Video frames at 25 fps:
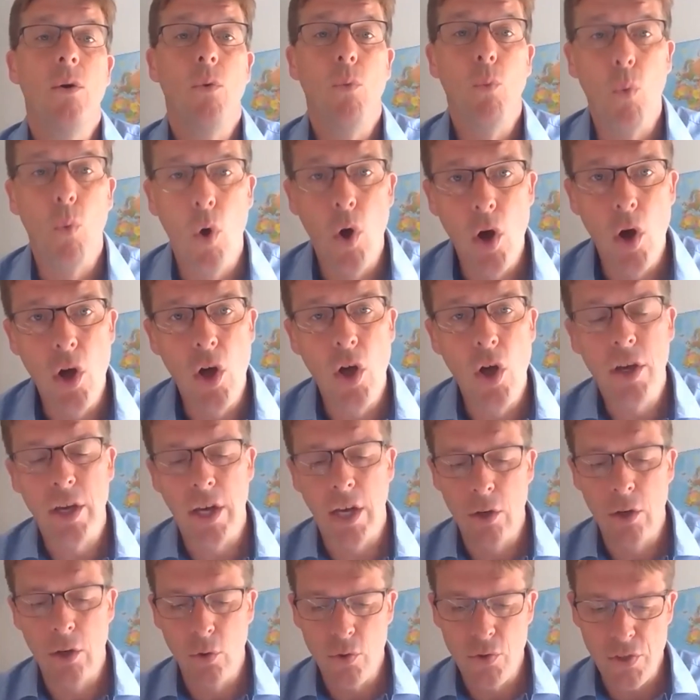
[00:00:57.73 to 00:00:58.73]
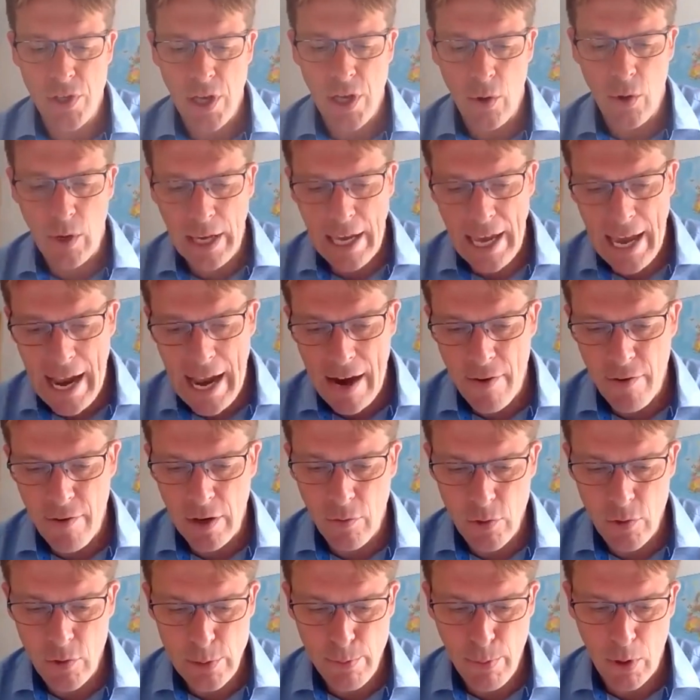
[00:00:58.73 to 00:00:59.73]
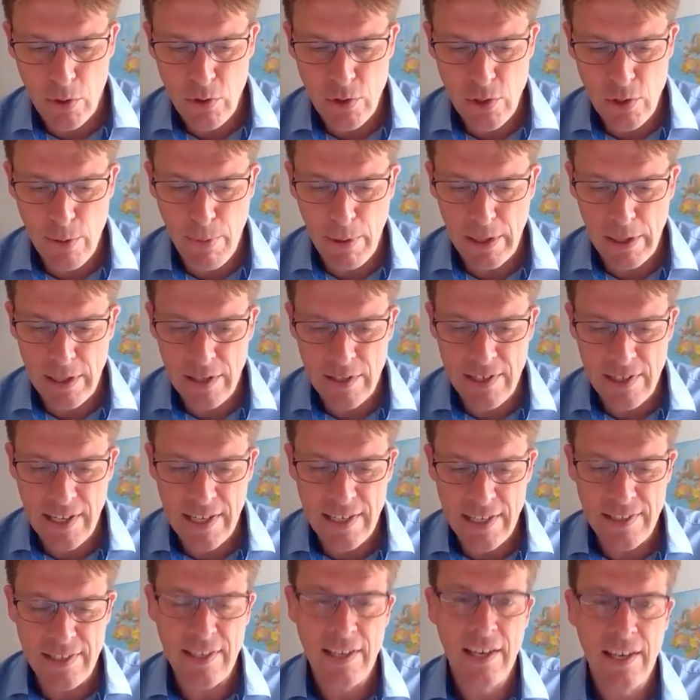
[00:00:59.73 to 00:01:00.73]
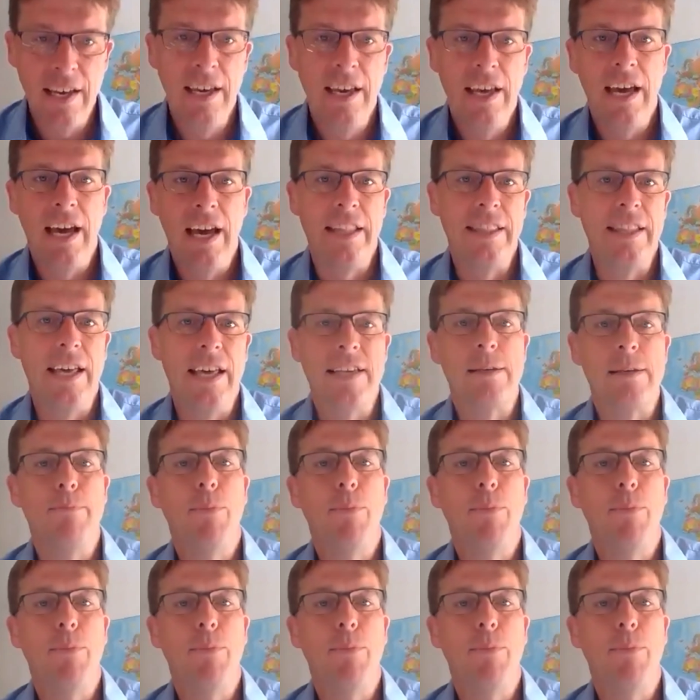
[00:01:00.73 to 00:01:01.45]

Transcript: work and also caring responsibilities. And that's